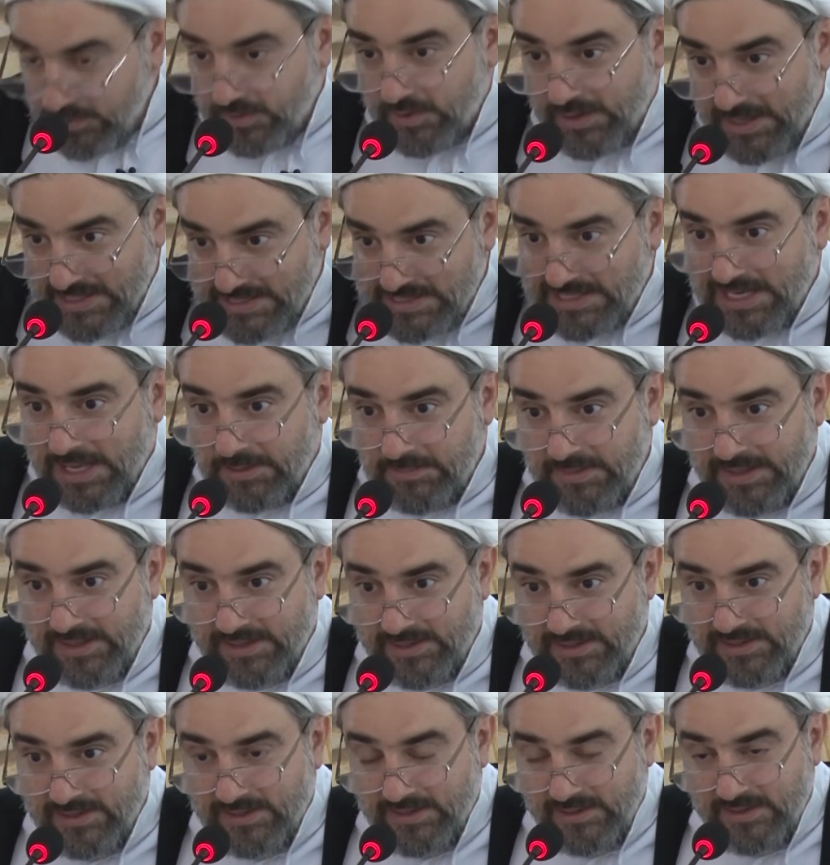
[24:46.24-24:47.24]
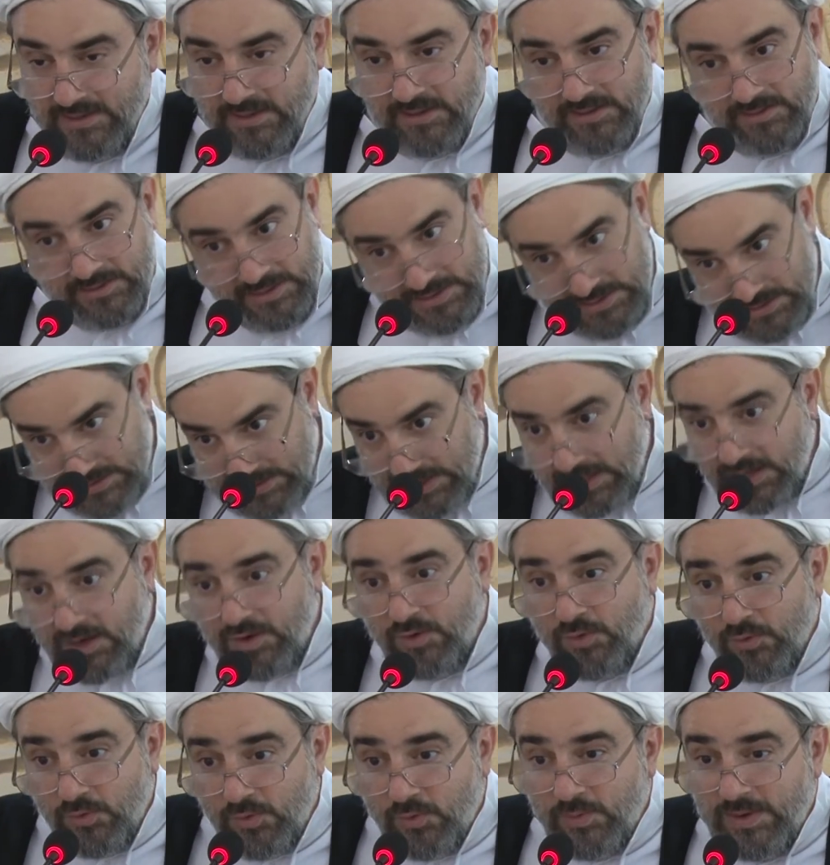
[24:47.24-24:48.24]
Islamic, there's still a
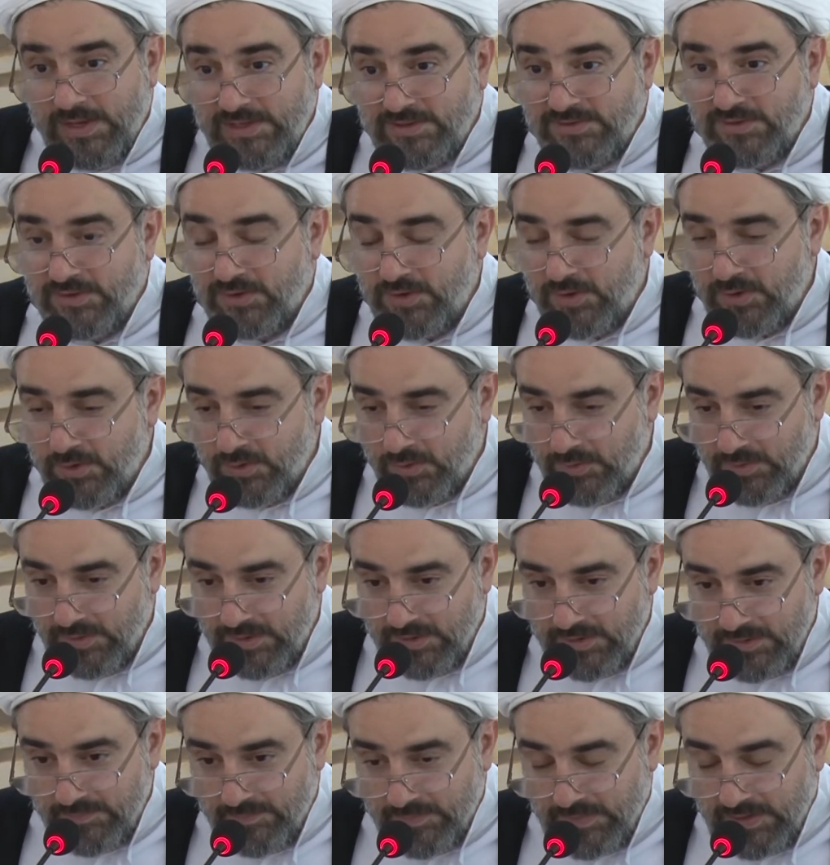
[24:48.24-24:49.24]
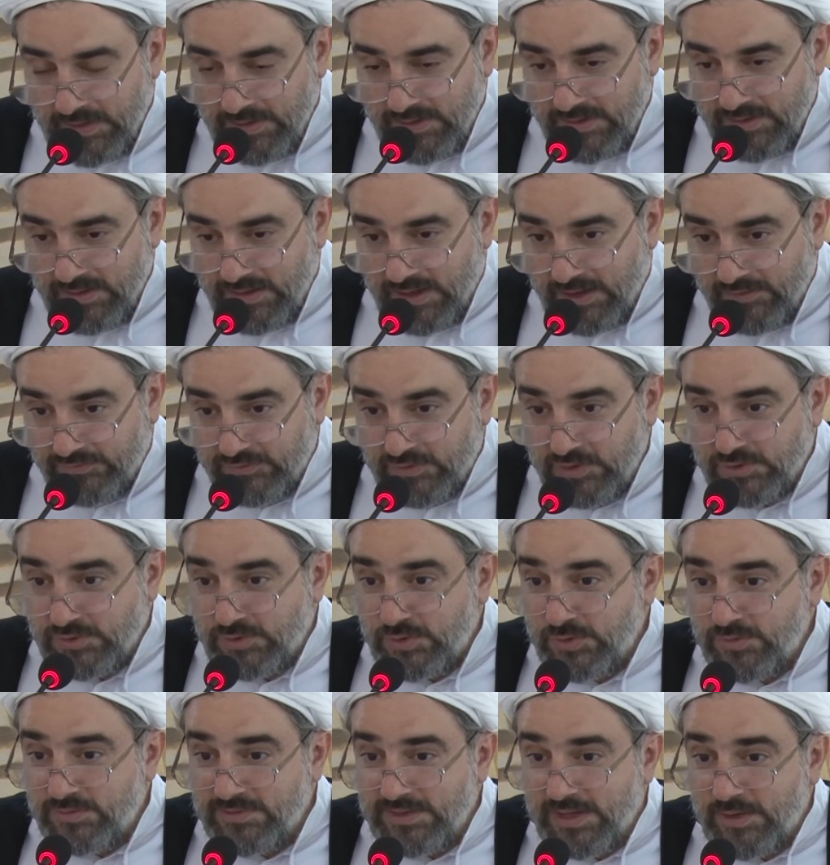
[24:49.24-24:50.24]
long way to go. After
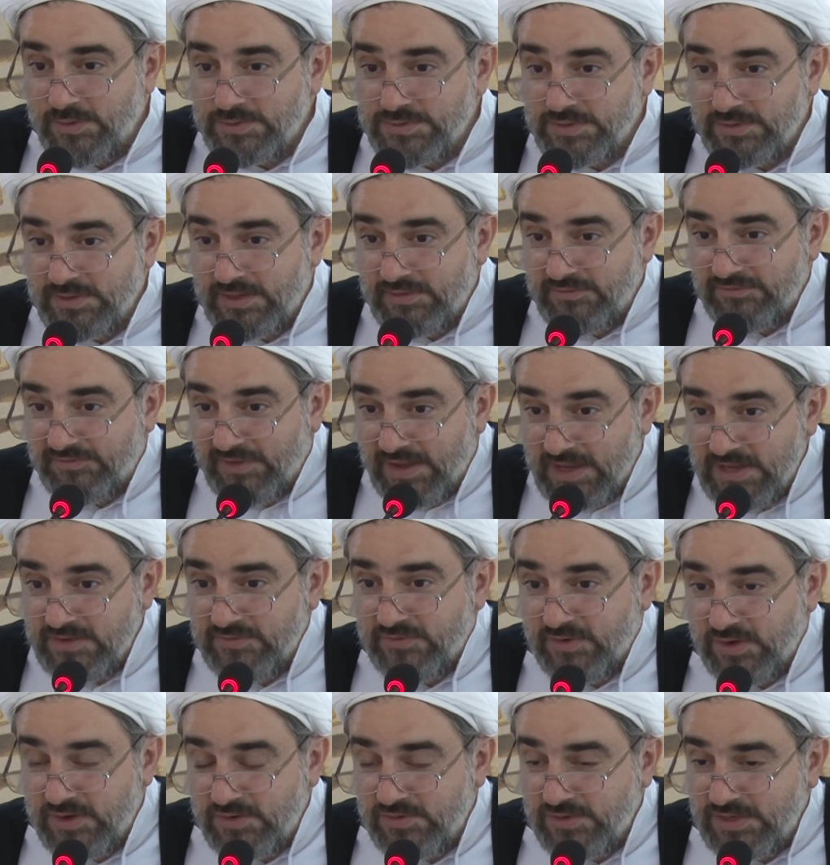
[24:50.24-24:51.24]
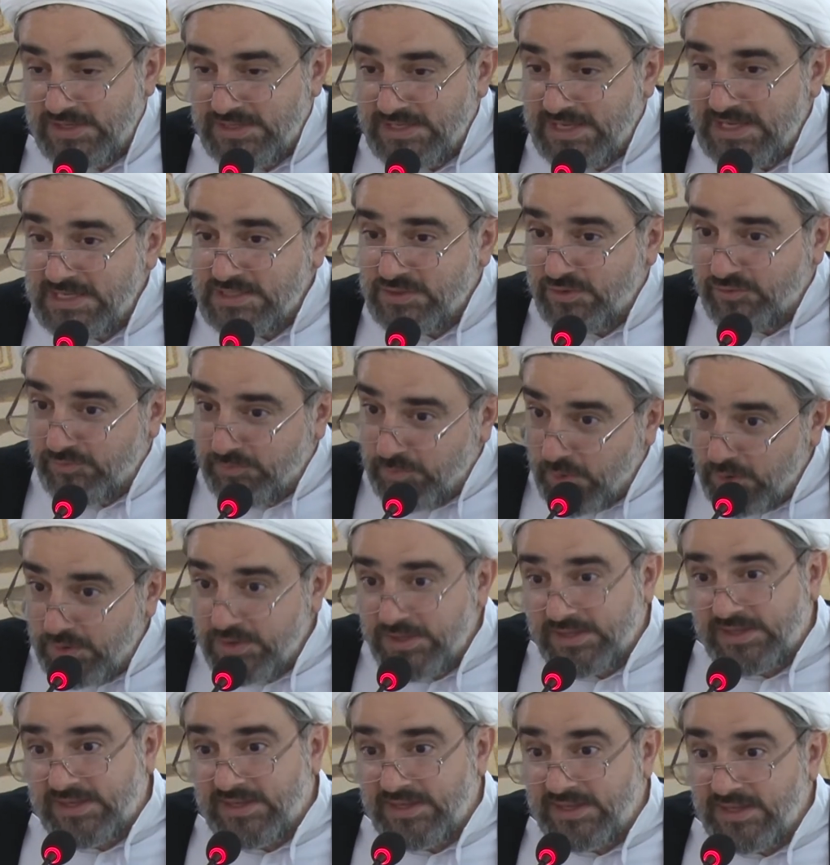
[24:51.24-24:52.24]
2,500 years of
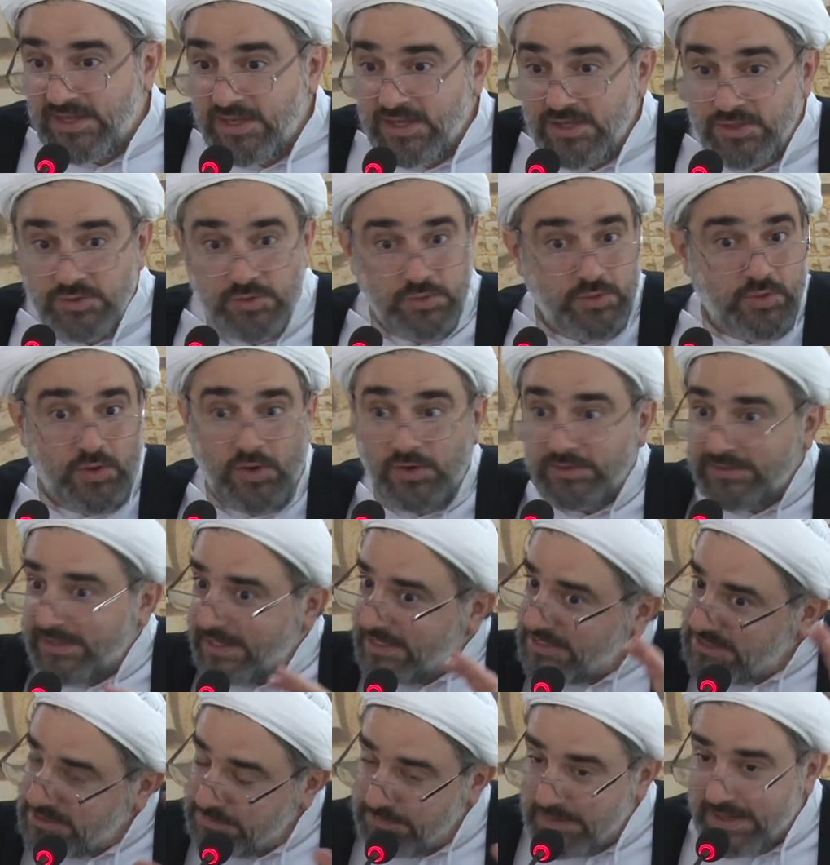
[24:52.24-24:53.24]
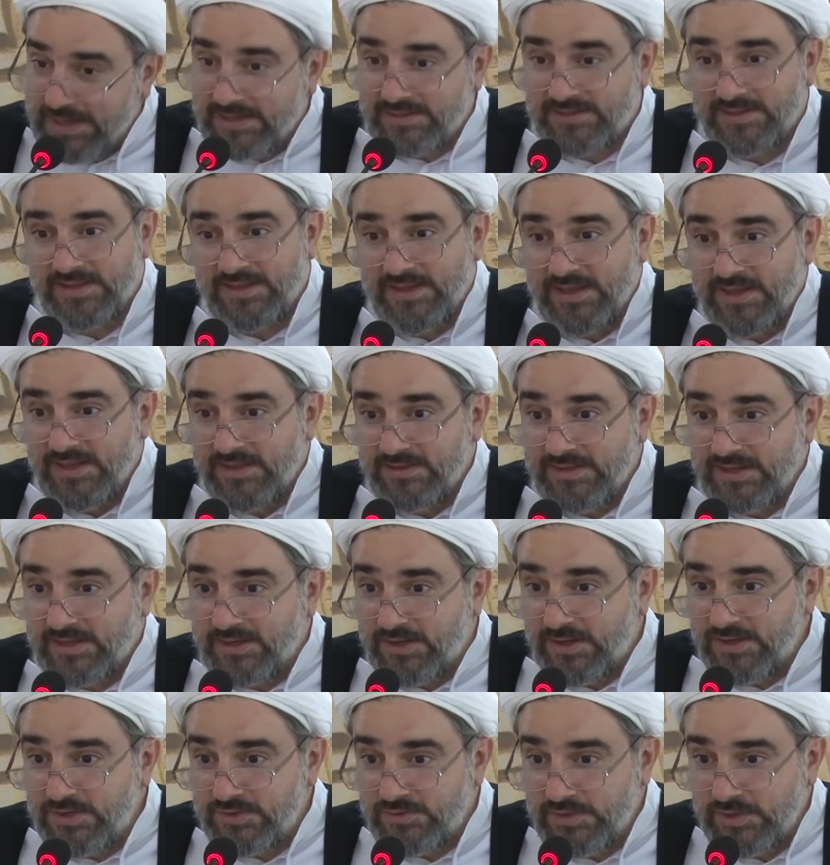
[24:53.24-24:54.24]
monarchy, you can't expect the
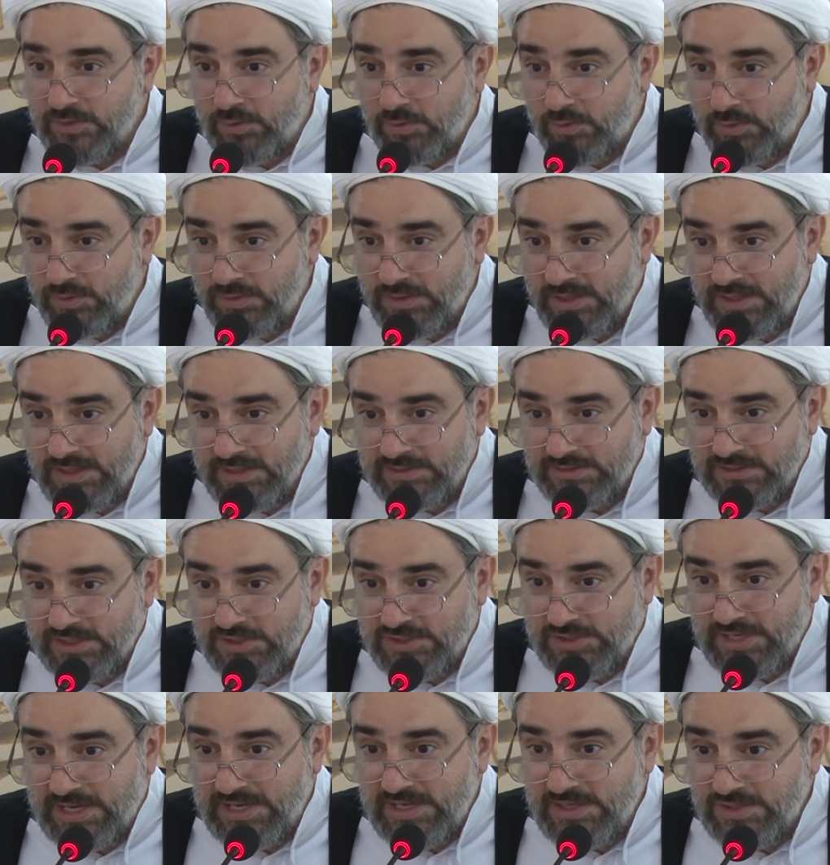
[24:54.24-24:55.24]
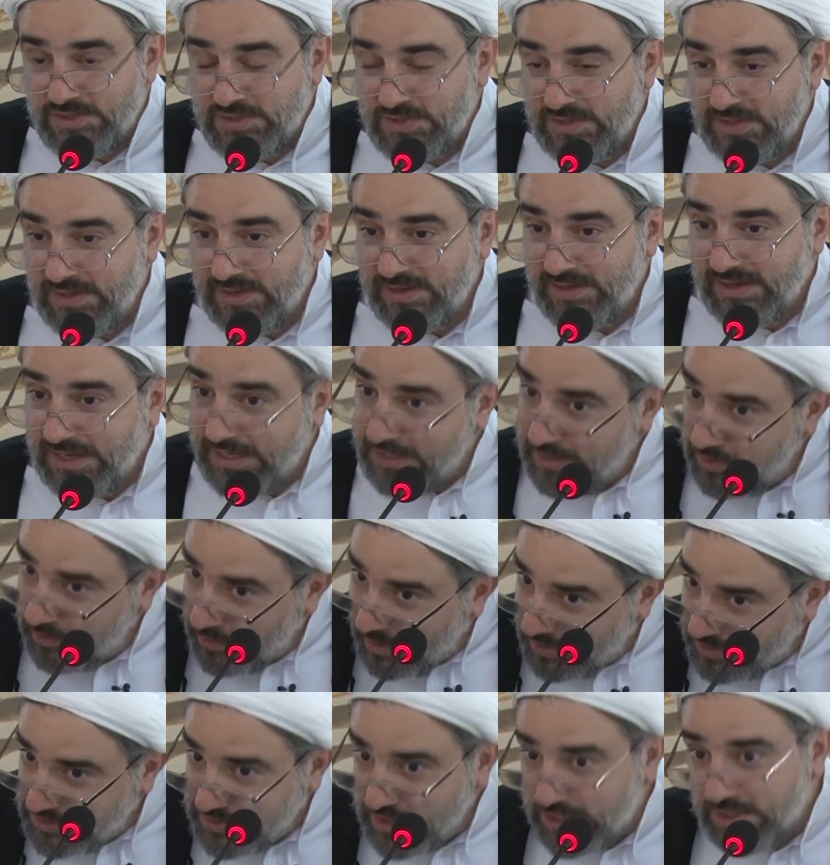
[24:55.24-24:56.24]
country all to change in
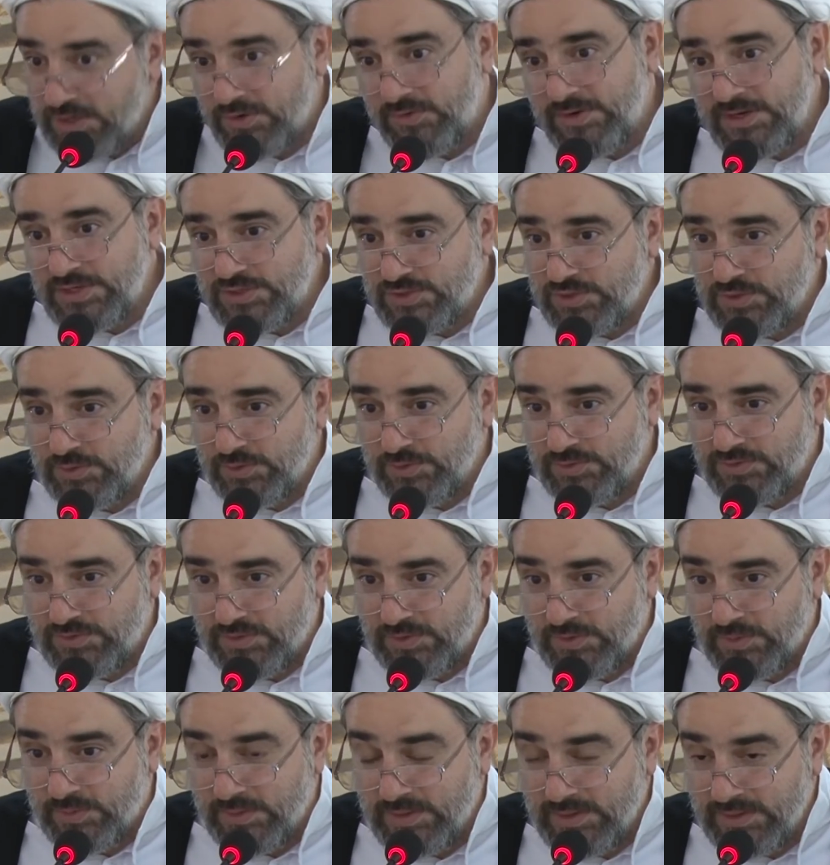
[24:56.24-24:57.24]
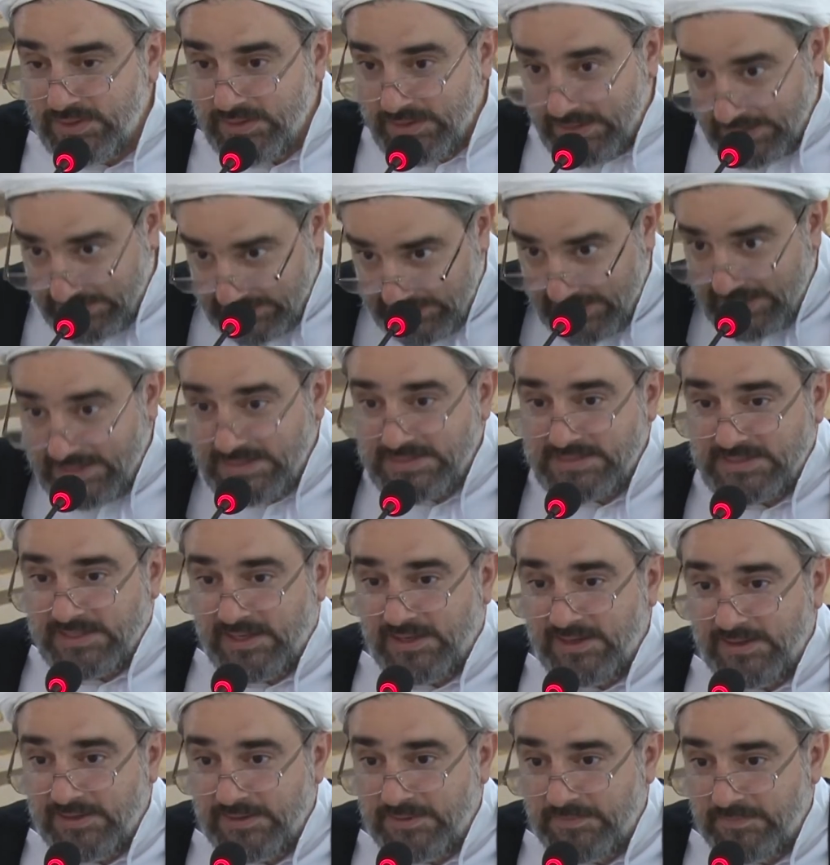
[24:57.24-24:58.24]
a generation or two. It takes
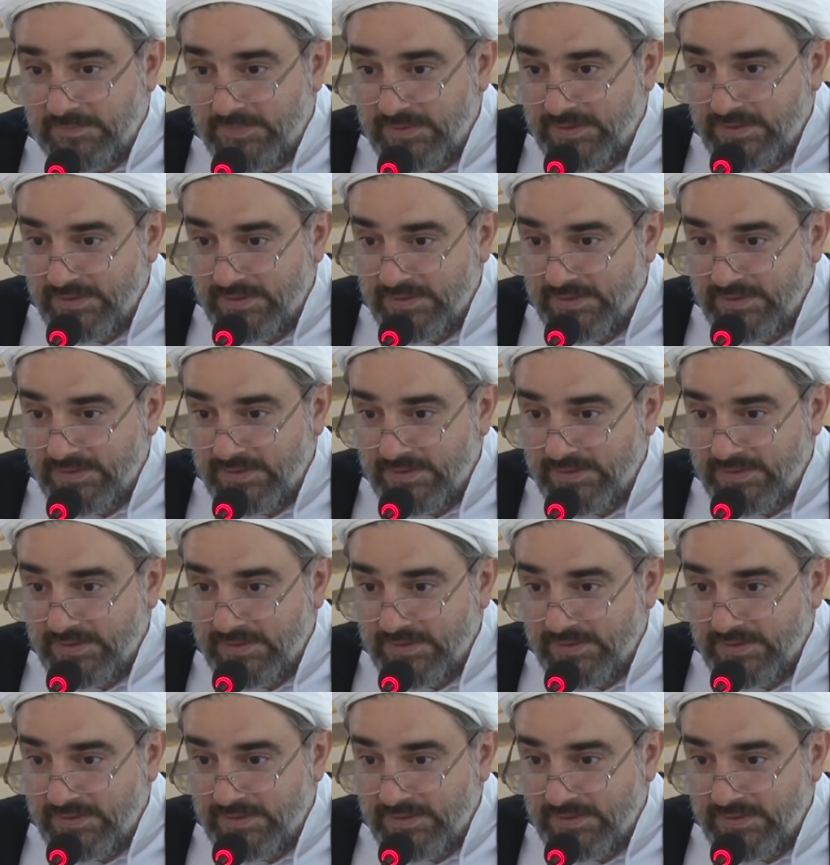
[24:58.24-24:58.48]
time.